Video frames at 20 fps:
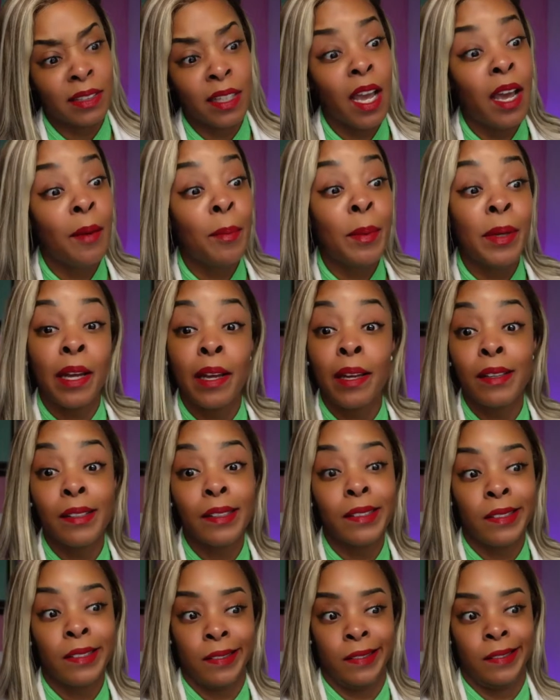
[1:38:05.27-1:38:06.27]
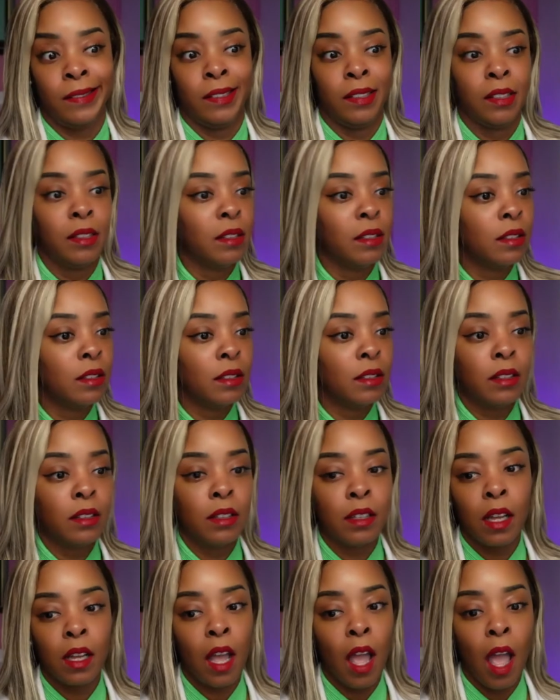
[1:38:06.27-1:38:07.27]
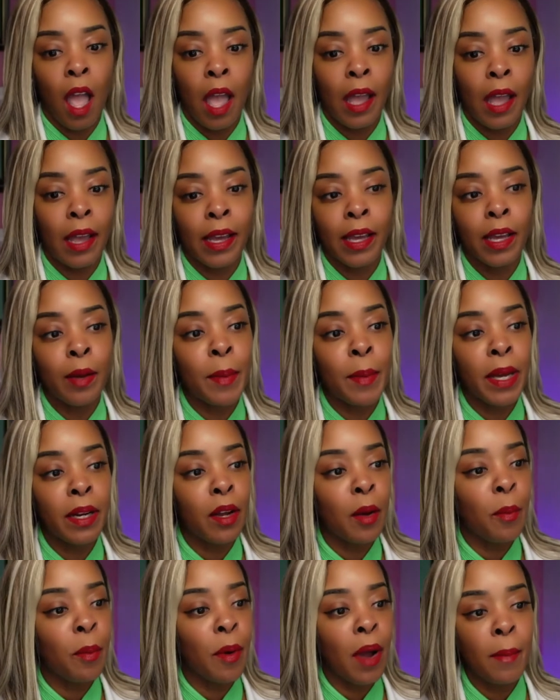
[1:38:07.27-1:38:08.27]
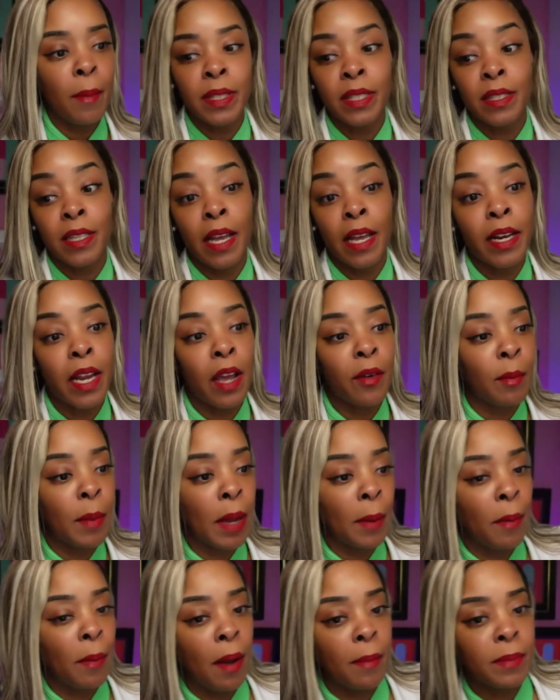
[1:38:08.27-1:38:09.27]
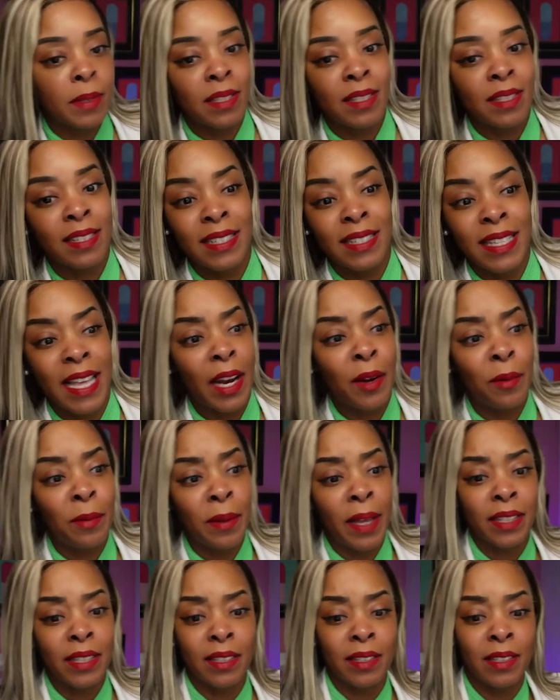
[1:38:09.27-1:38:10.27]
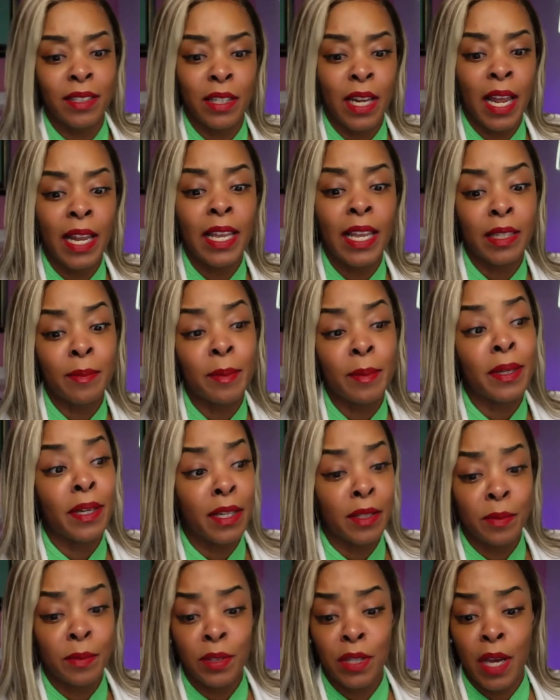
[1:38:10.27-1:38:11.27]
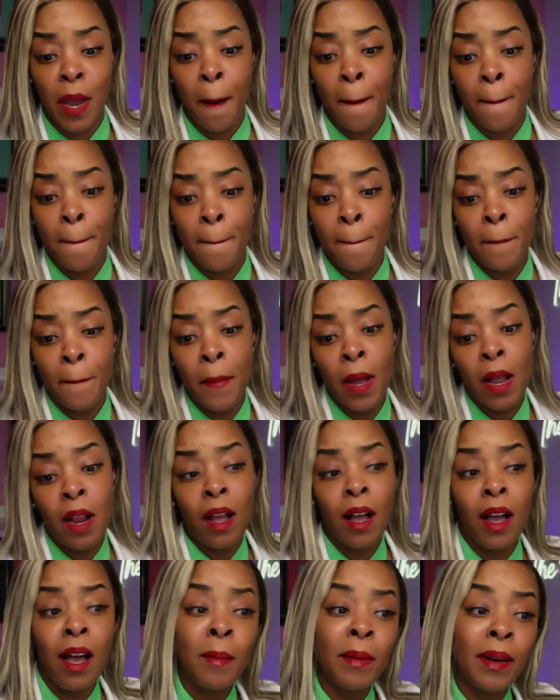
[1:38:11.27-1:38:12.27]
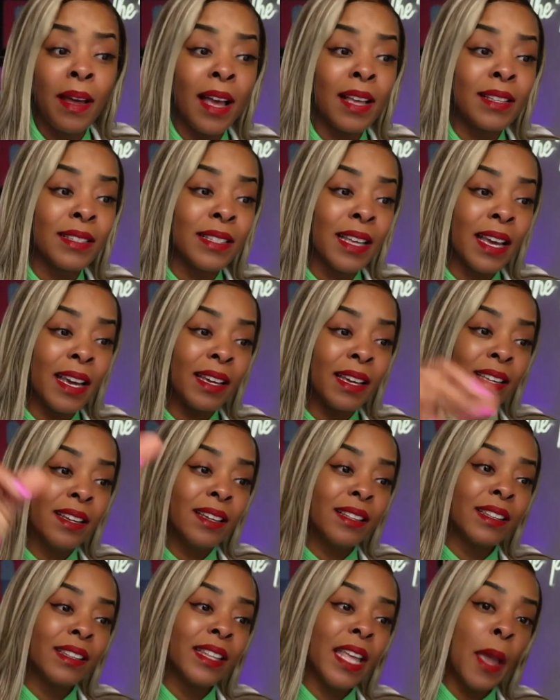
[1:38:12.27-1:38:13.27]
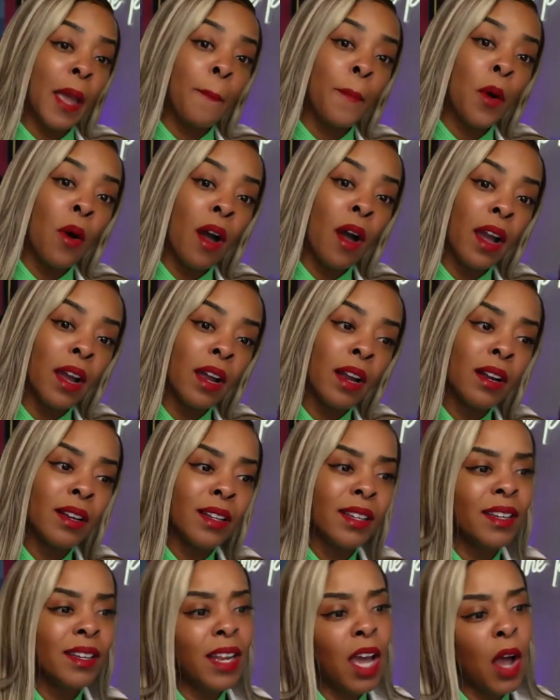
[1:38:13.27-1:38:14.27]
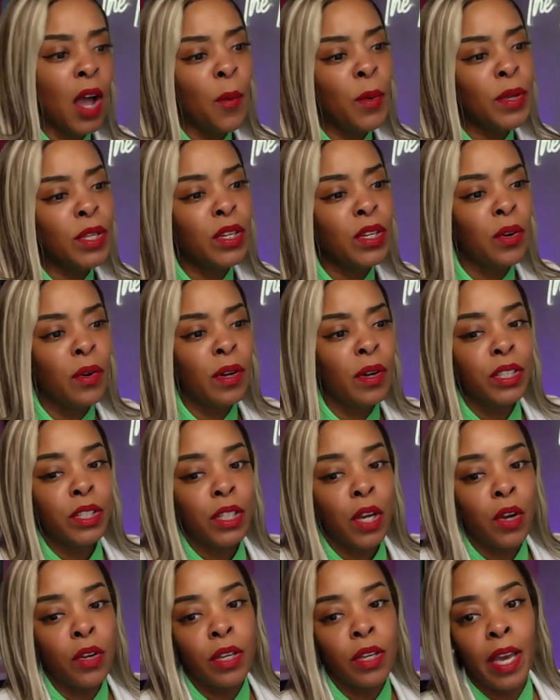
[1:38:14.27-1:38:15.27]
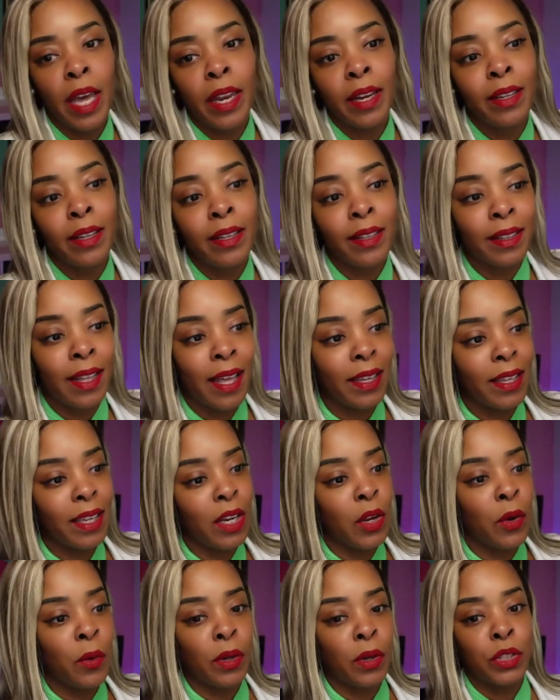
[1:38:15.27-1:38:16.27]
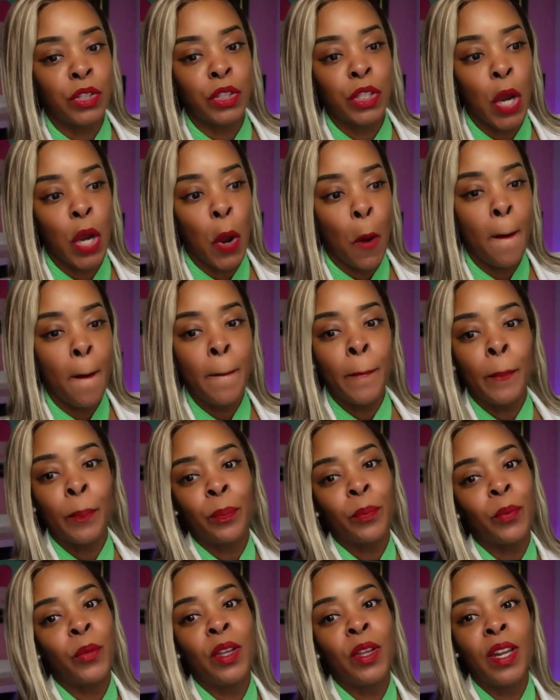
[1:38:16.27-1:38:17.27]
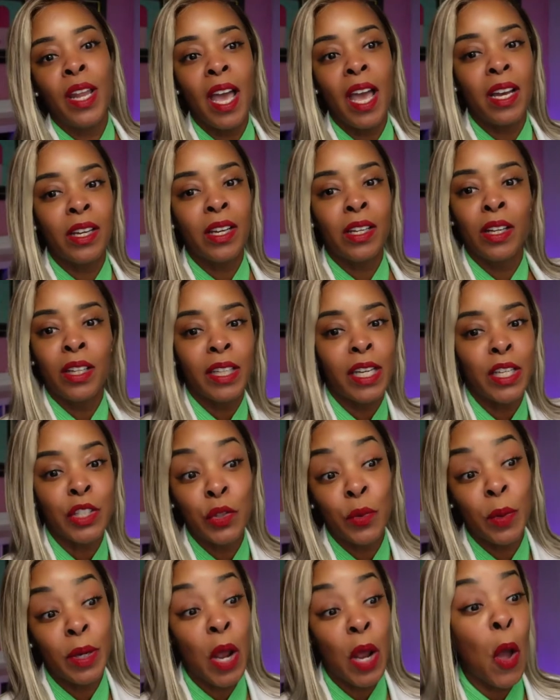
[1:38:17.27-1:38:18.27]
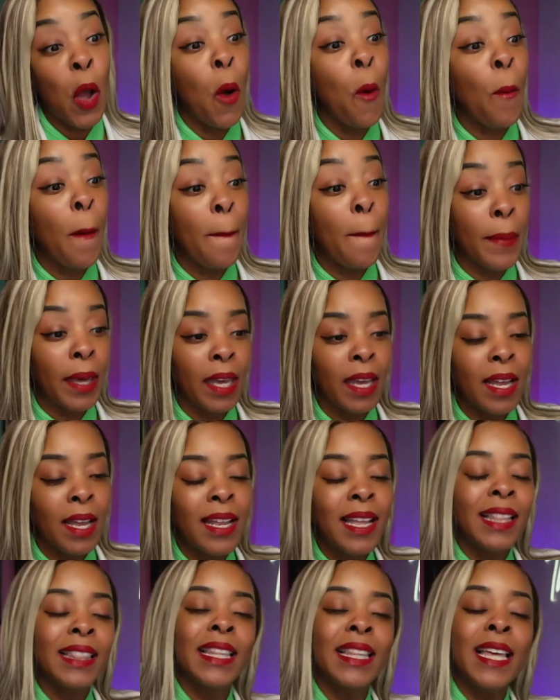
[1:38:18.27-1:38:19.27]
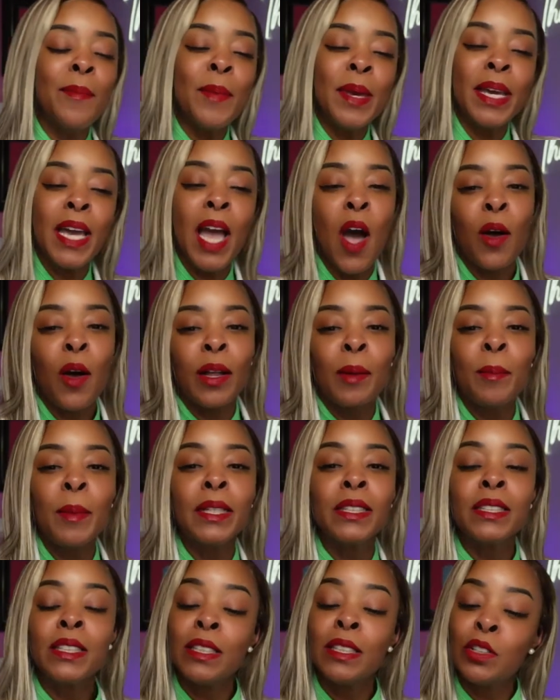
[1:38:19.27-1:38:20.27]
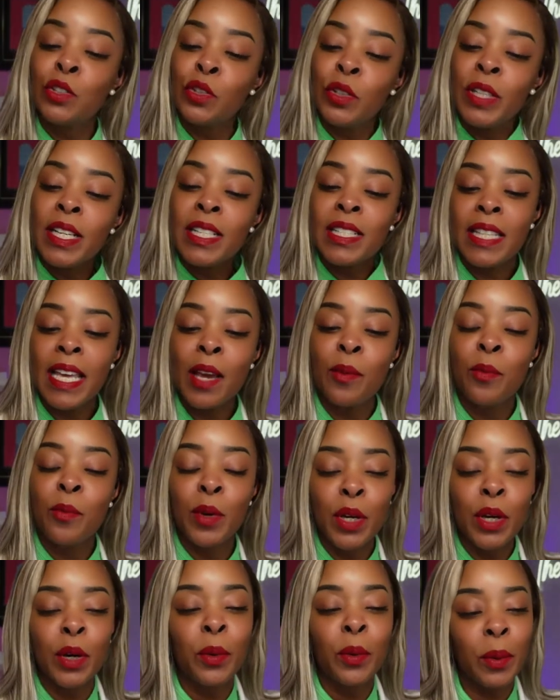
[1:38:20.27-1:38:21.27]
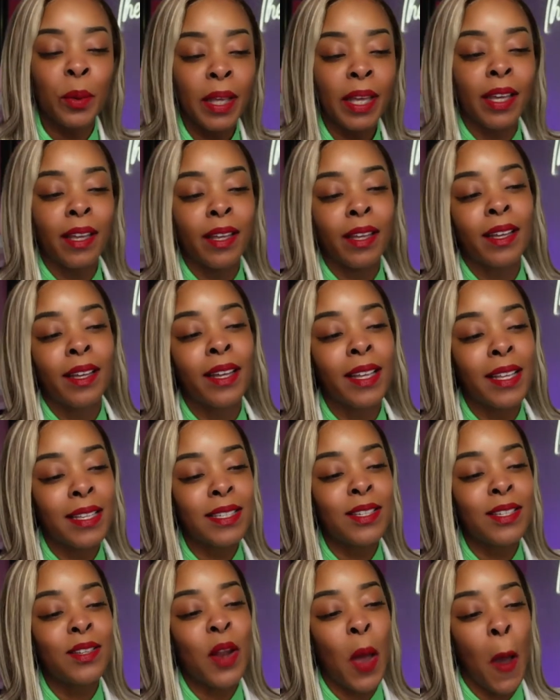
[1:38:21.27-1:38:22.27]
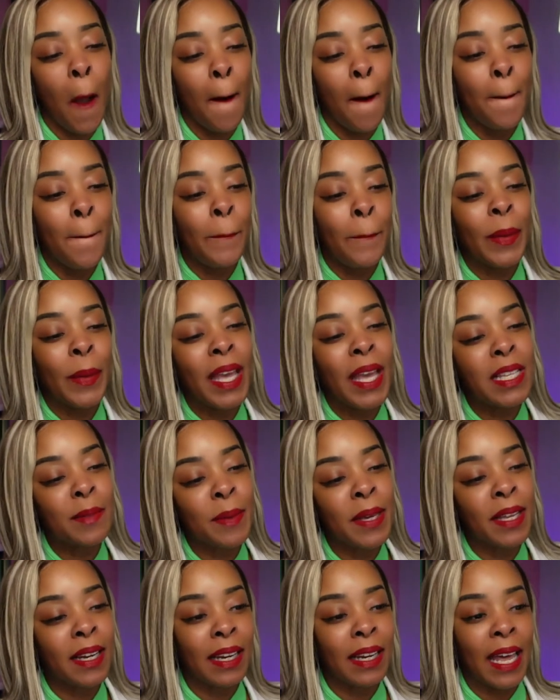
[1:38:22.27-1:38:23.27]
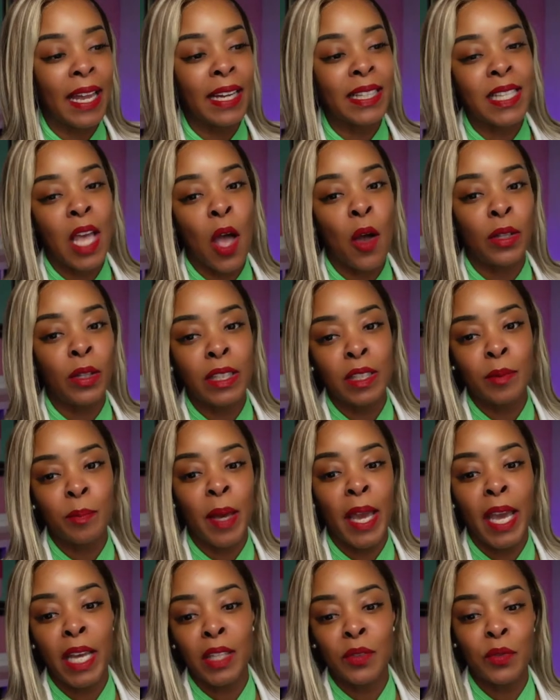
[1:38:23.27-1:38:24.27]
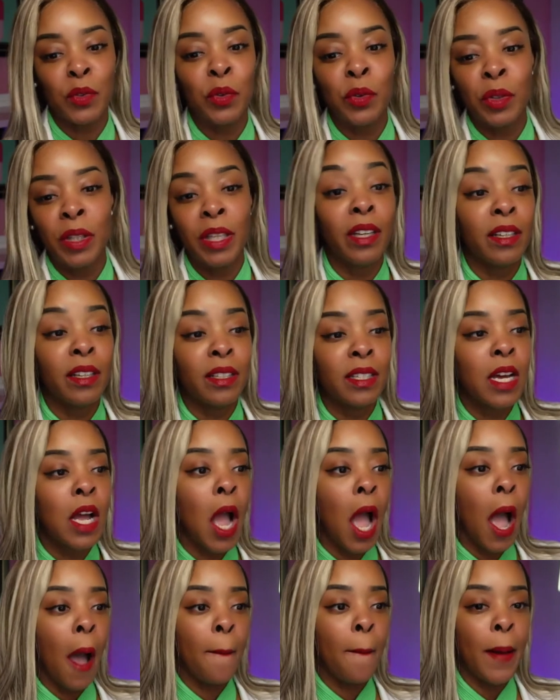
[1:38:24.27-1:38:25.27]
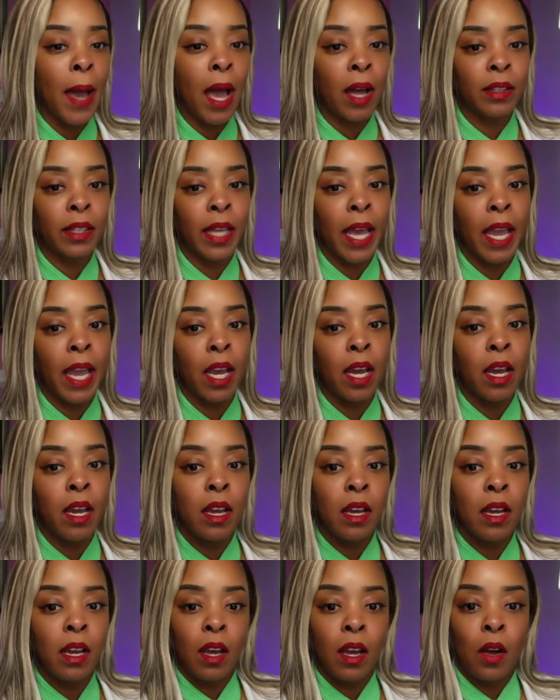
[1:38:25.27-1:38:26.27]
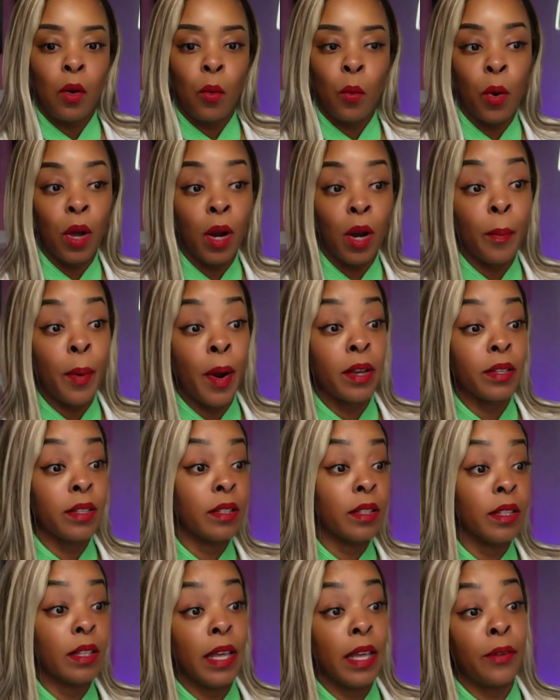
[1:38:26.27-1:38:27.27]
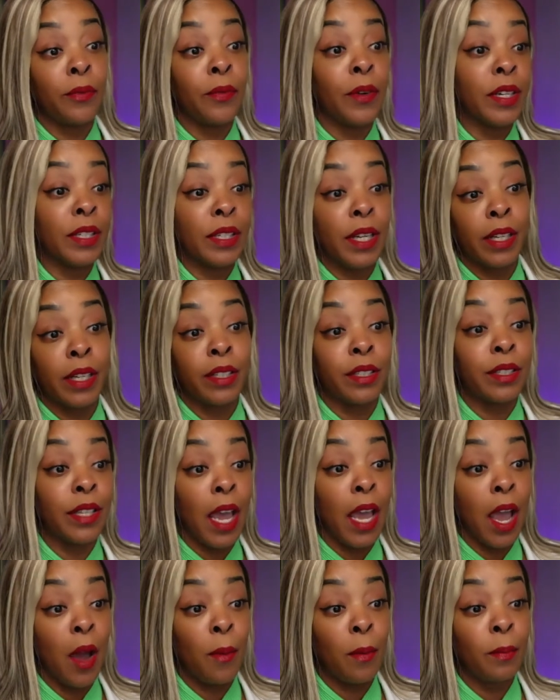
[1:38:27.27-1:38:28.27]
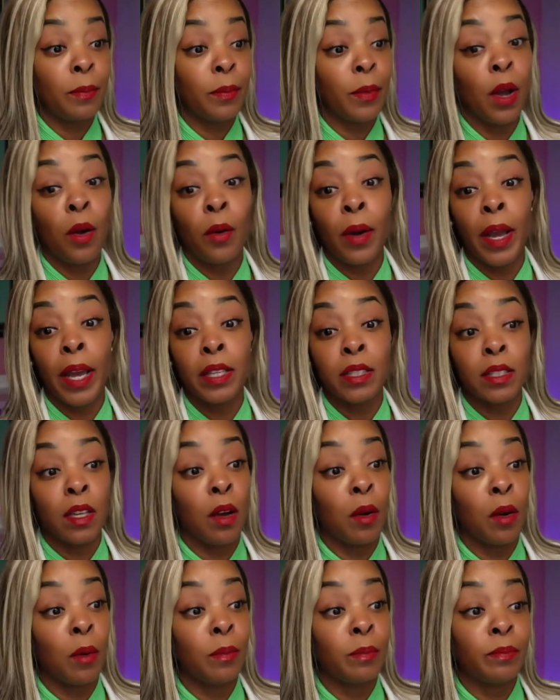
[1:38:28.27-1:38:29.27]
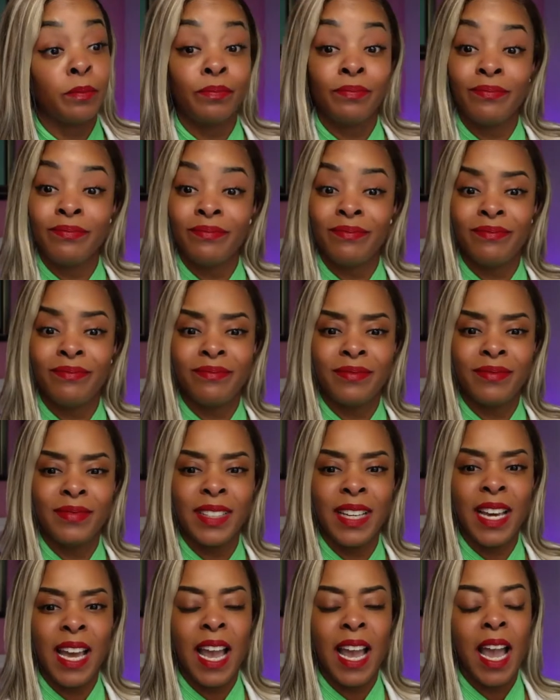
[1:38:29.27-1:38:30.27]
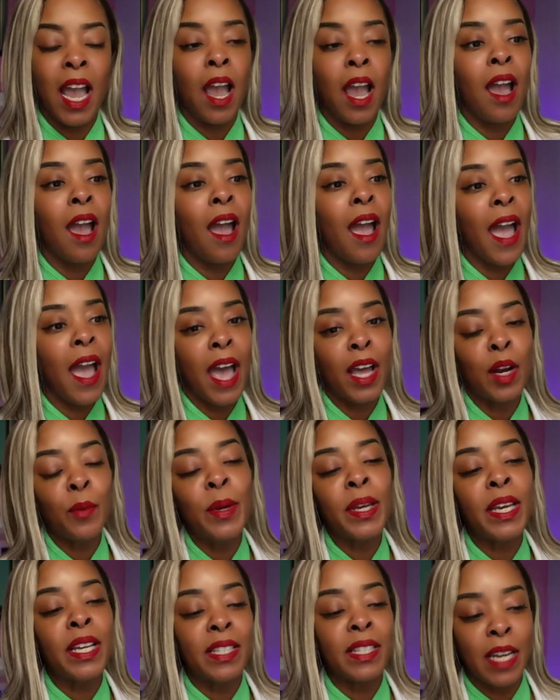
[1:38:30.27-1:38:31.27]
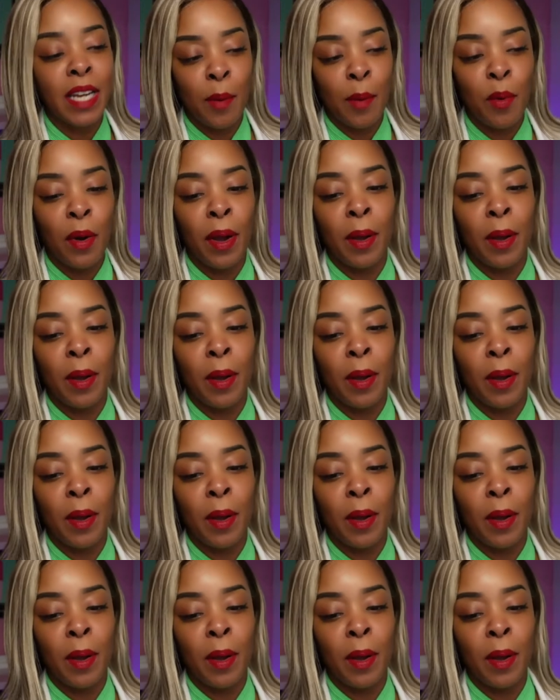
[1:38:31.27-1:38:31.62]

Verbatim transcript: but I, I ain't making no promises. I never make promises because I don't like to, you know, I like to be honest with y'all. Um, and I was like, that part you know, when you're doing a show, you got to look like you're doing a show. You're not, unless you're at home with me. Let me go. I'm going to address that real quick because, you know, it's been a lot of talk these past few years about like what a person look like fresh out the shower. Okay, so how do we get to that point?